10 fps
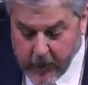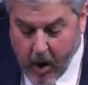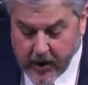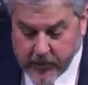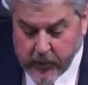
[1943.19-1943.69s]
in your
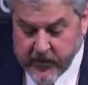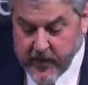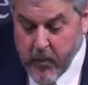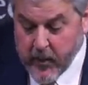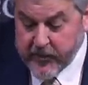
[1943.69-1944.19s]
heart towards
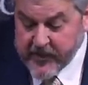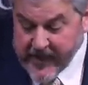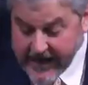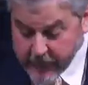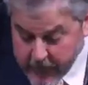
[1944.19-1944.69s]
someone or
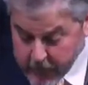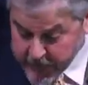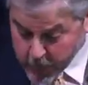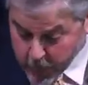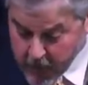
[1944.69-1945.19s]
slander them
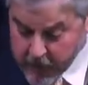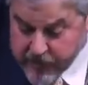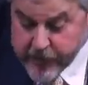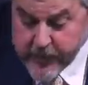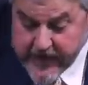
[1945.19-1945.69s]
with your
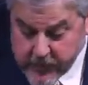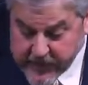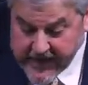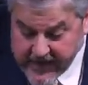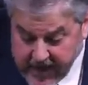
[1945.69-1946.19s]
words, you're
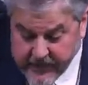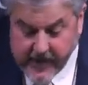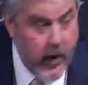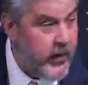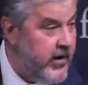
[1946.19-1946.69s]
guilty enough
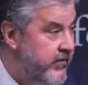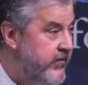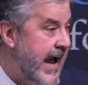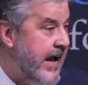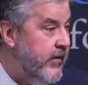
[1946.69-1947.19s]
to go into the
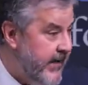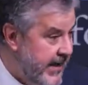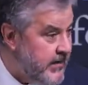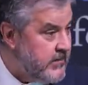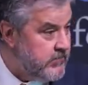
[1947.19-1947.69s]
fire of
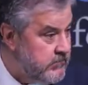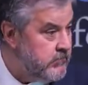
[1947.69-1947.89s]
hell.